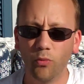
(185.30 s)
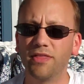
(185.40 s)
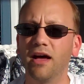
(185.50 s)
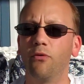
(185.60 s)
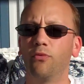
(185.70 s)

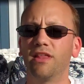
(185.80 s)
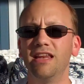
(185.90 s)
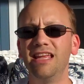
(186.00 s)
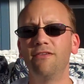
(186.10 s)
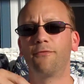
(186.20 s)
with a
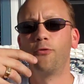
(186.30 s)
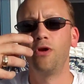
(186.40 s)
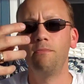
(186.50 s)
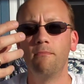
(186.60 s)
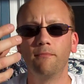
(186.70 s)
neat
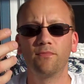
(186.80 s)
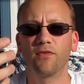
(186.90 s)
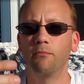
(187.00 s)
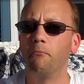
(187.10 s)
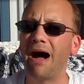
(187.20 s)
fruity,
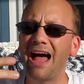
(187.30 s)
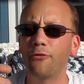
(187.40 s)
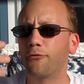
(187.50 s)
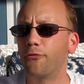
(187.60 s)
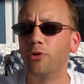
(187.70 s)

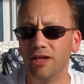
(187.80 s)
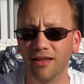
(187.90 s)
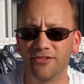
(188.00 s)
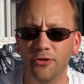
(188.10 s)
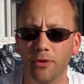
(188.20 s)
mild
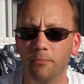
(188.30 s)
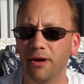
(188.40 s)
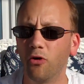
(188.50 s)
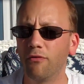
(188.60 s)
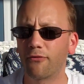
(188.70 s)
fruitiness to it.
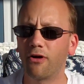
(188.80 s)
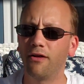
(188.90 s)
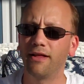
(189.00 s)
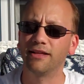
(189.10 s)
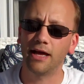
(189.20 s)
But
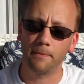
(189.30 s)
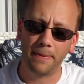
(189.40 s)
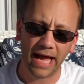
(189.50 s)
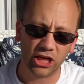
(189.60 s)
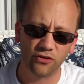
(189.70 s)
overall, like, that
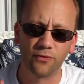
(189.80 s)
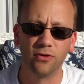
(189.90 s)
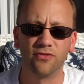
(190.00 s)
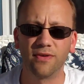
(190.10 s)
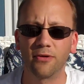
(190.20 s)
passion
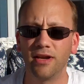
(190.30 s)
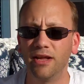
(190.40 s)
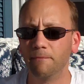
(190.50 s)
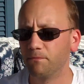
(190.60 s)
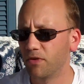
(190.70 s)
fruit is
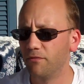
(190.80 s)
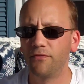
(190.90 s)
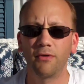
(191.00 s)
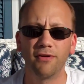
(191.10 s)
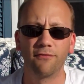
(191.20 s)
very,
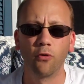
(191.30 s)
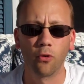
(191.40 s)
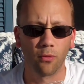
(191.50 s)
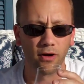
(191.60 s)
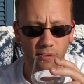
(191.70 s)
very
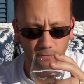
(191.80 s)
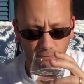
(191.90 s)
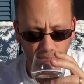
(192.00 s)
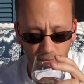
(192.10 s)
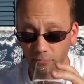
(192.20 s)
forward,
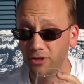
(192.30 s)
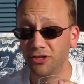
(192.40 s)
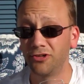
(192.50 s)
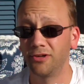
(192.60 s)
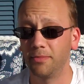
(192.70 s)

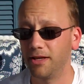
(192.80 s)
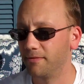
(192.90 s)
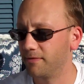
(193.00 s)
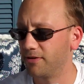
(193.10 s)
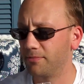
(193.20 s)
which it should be.
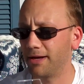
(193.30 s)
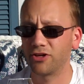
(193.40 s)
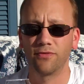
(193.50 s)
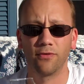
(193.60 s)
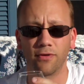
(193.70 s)
It's
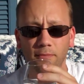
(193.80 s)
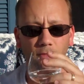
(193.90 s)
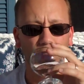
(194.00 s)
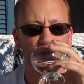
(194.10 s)
passion fruit rum.